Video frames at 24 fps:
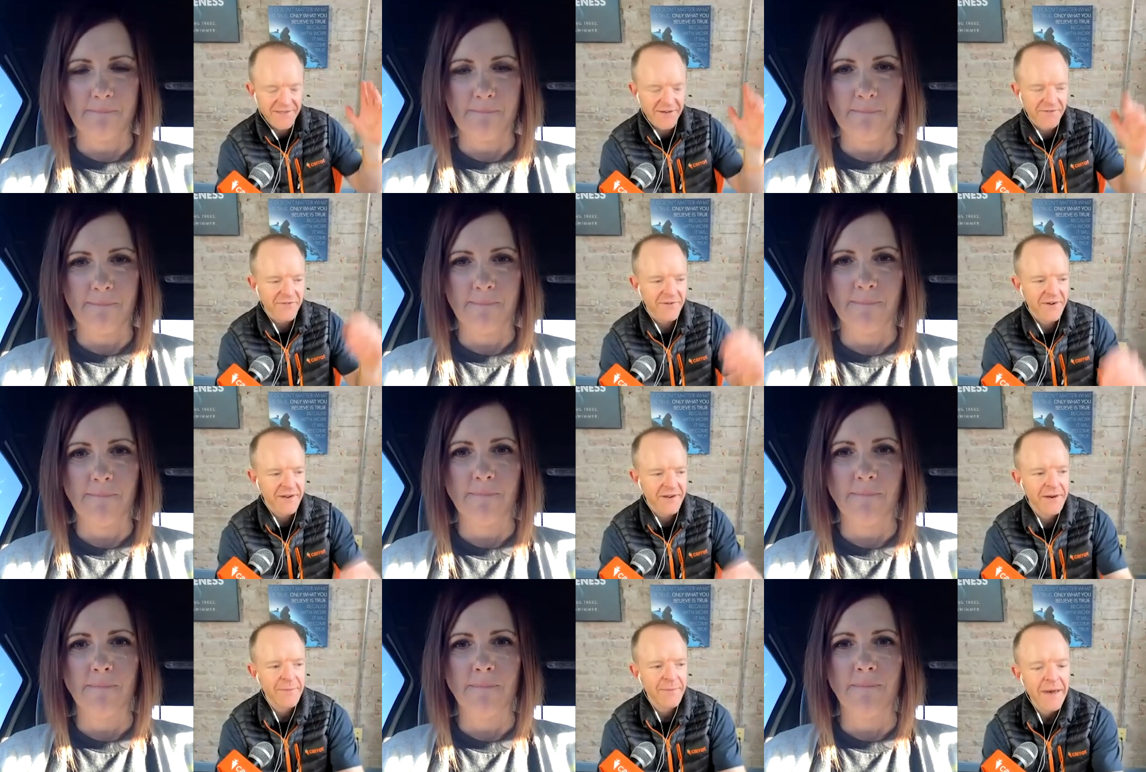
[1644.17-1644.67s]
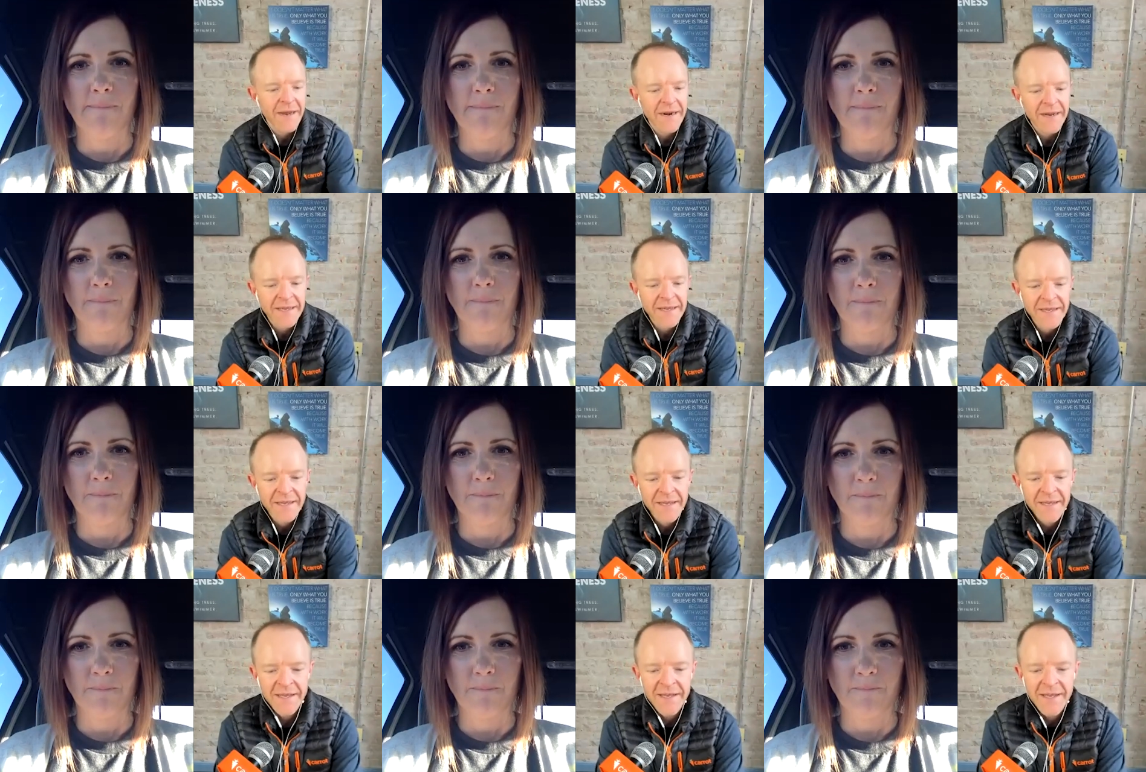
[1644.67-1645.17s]
Speaker 1: I forget about
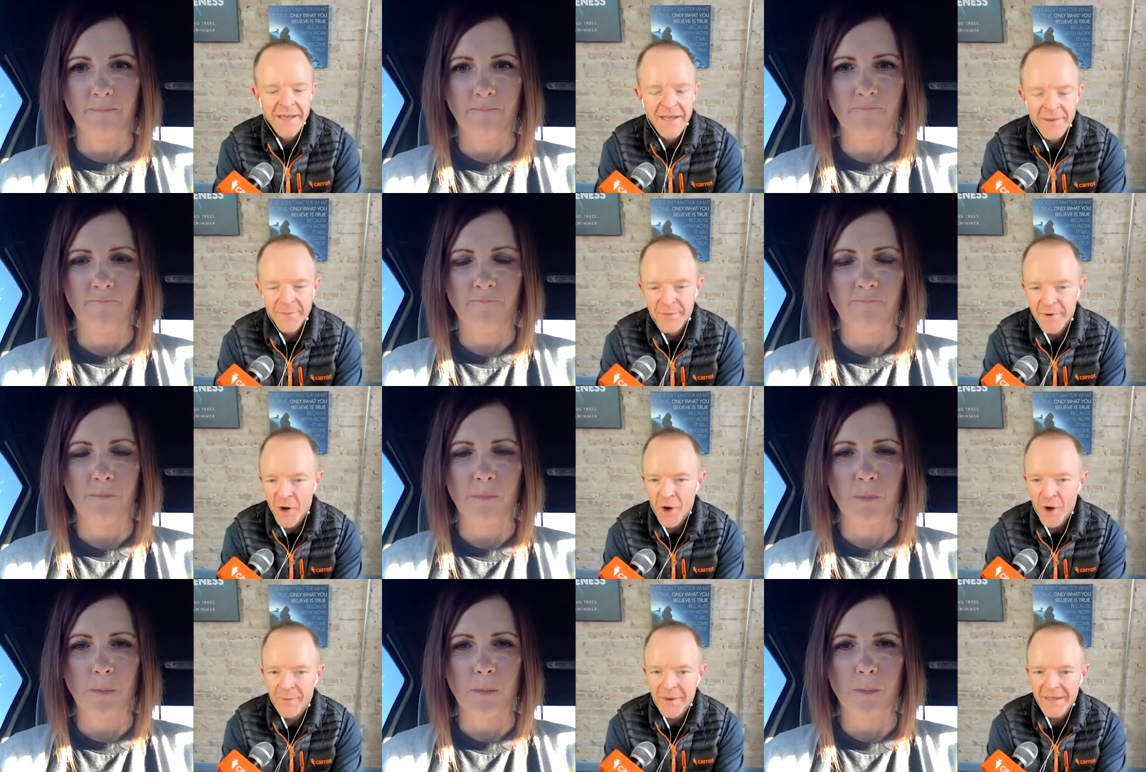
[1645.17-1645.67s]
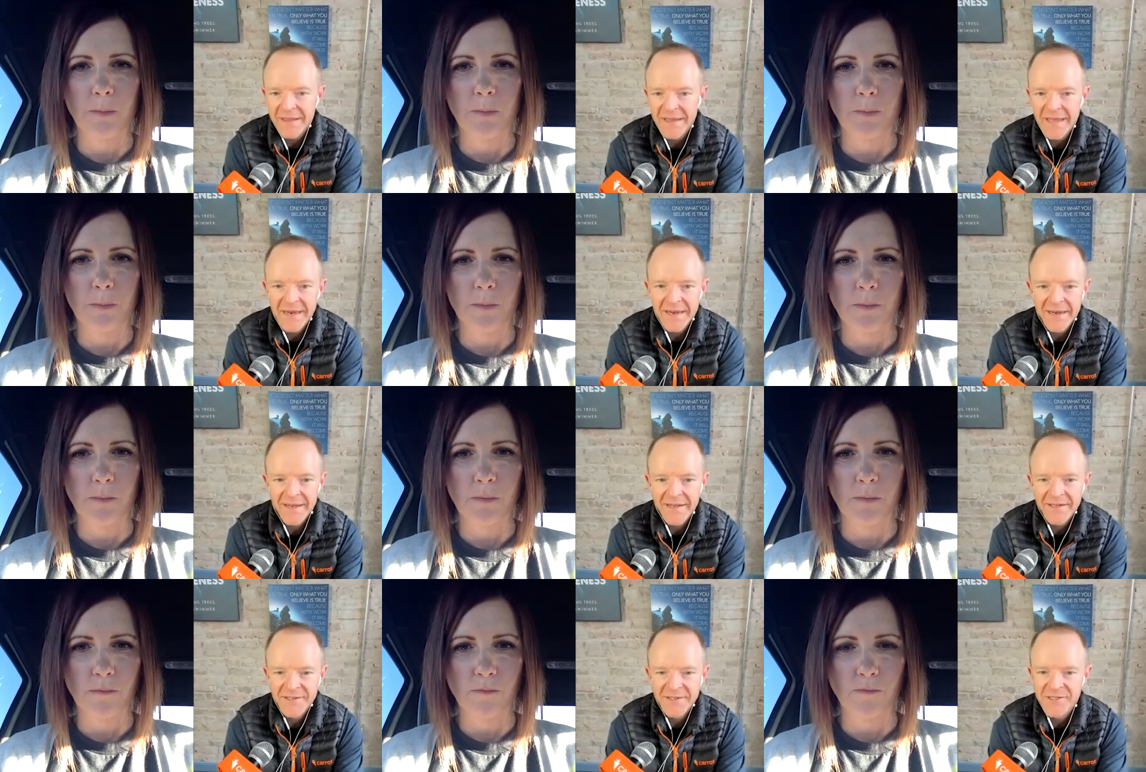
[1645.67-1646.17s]
it, but all my
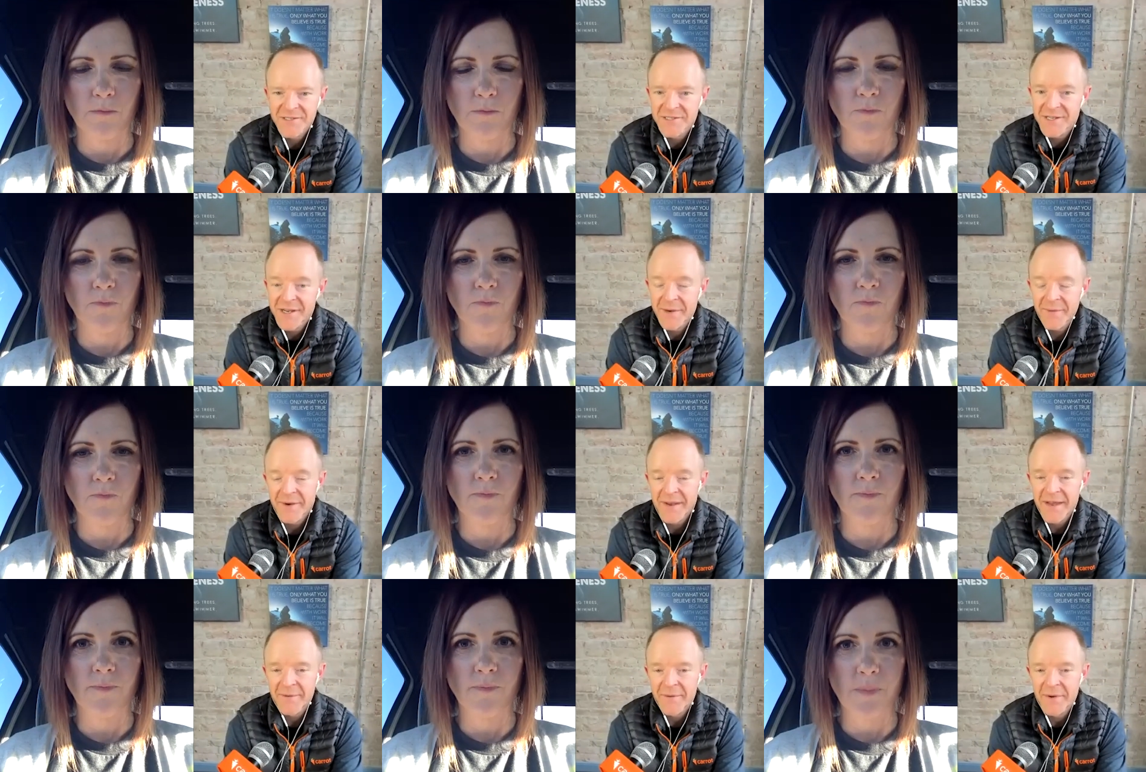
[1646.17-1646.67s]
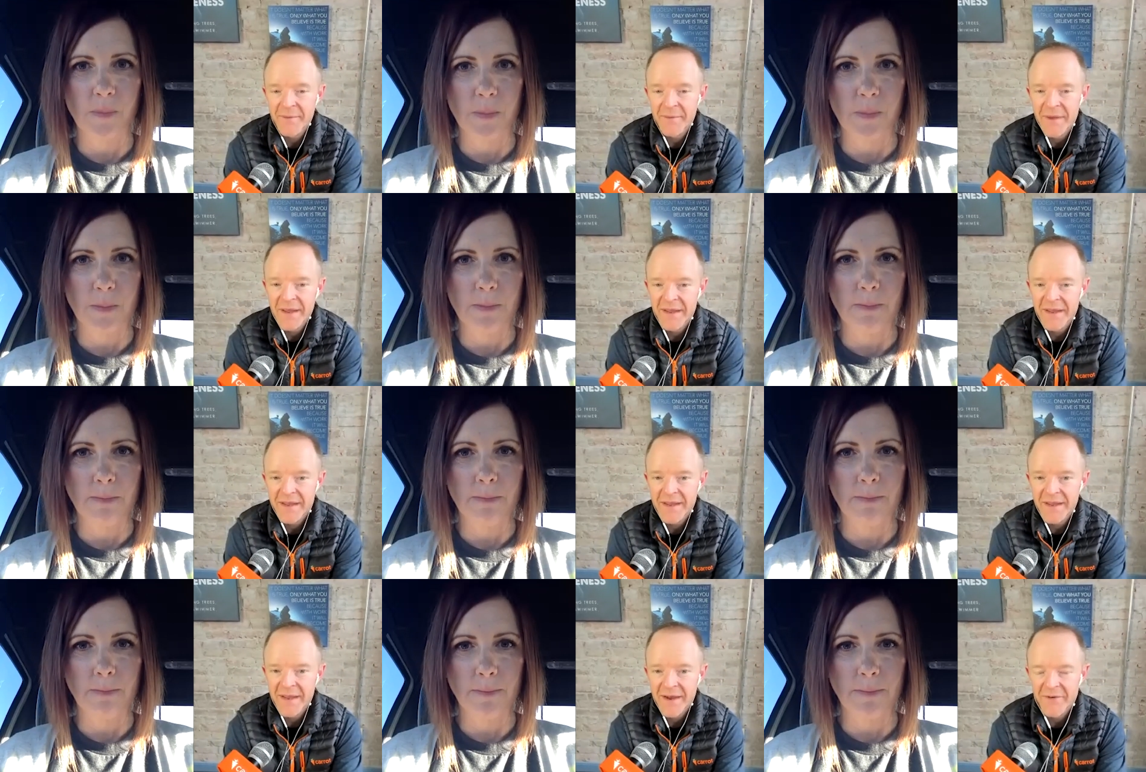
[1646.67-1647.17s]
lending is just coming out of my
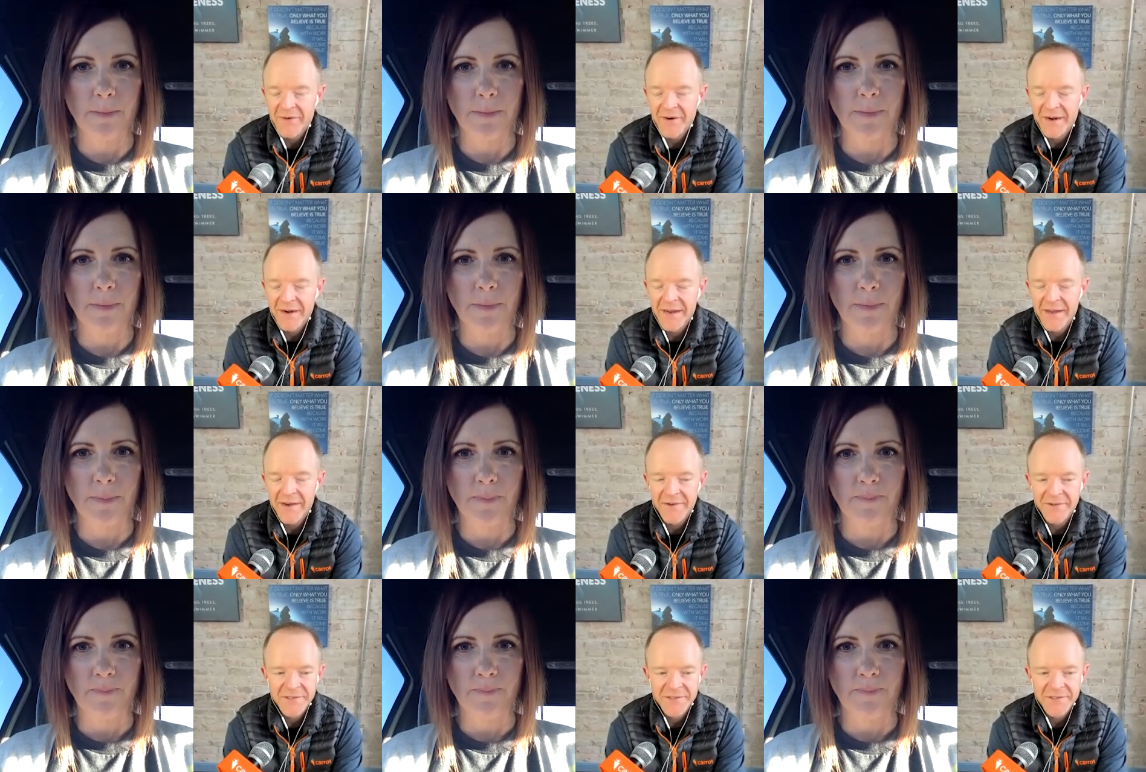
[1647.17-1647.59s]
bank account right now.